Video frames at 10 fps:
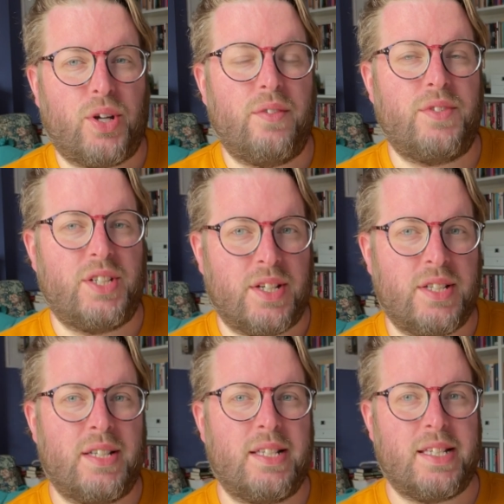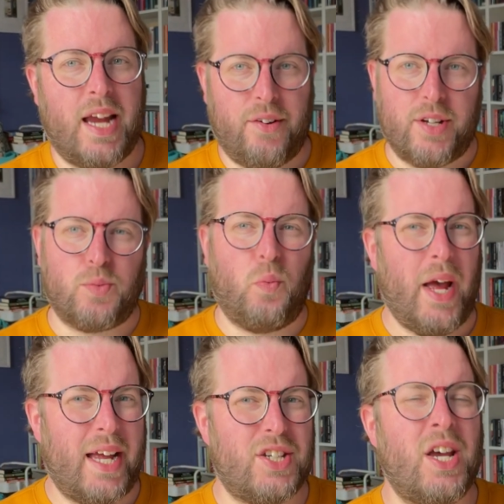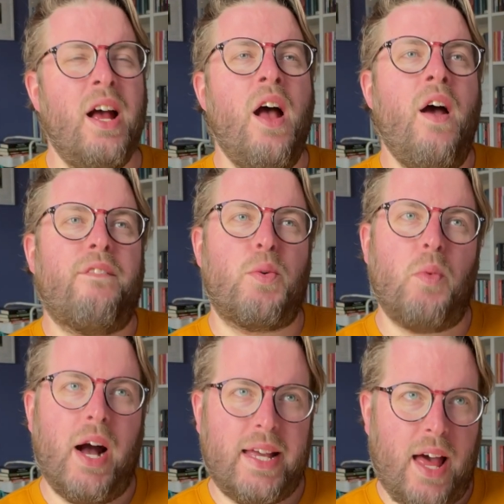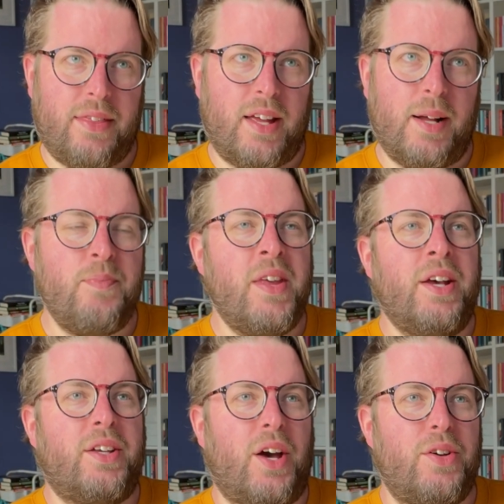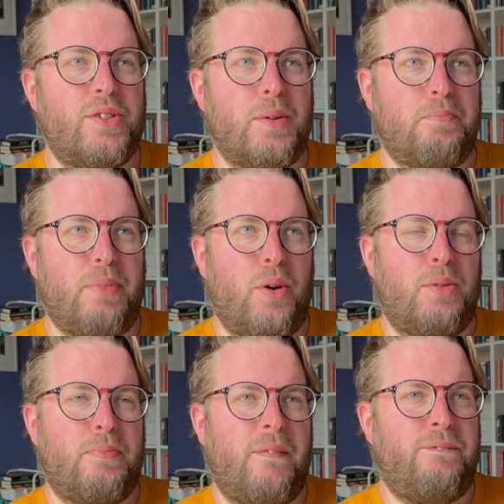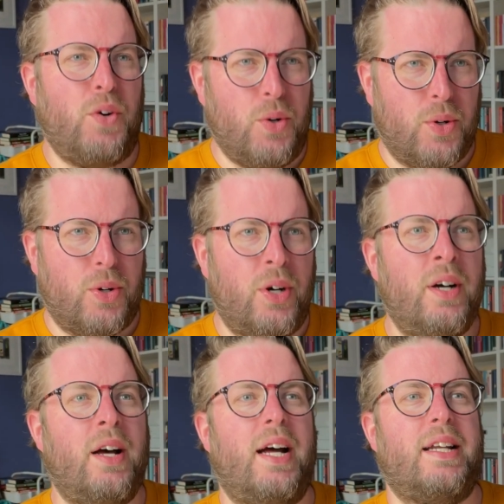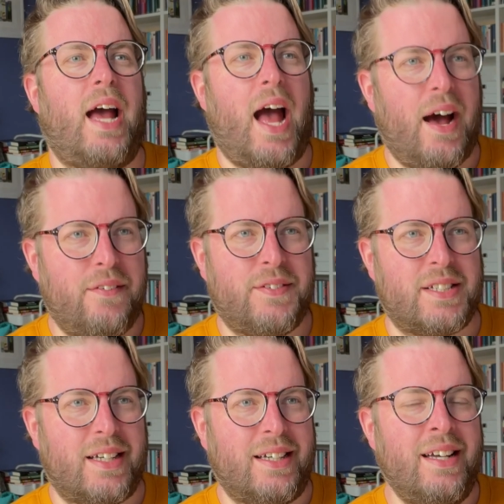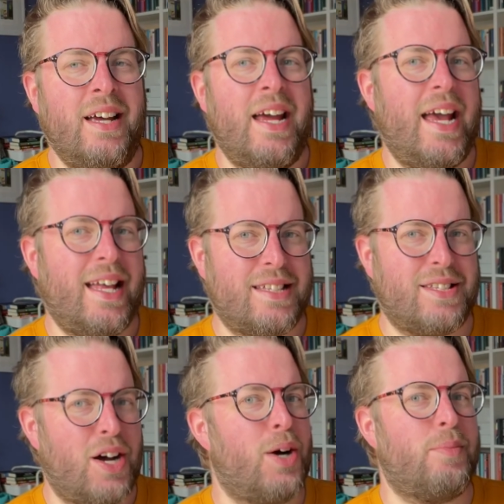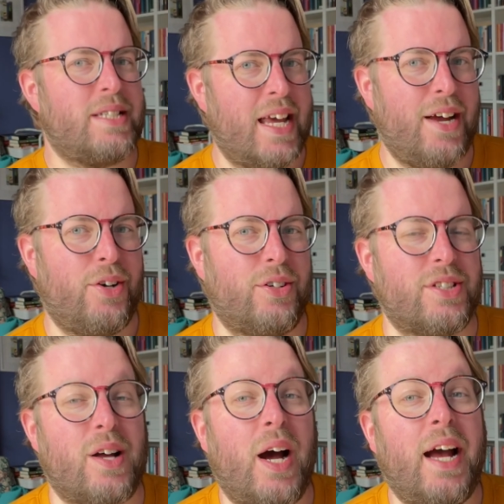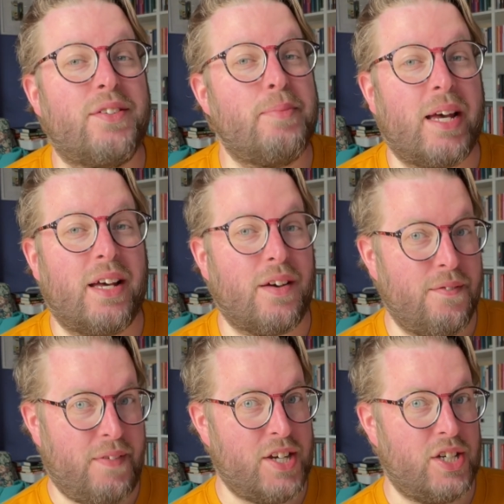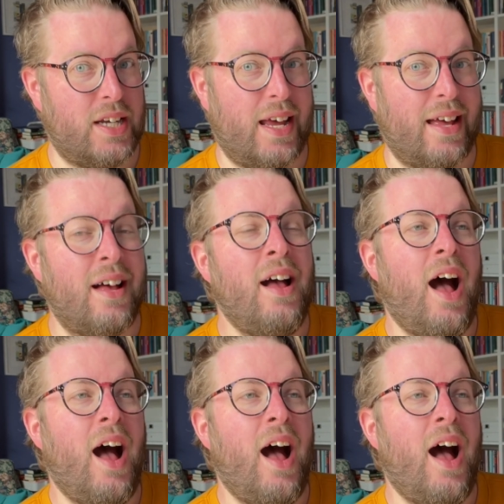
of Dust series, which, from what I gather, goes both before and after His Dark Materials. Now I have to make a confession here.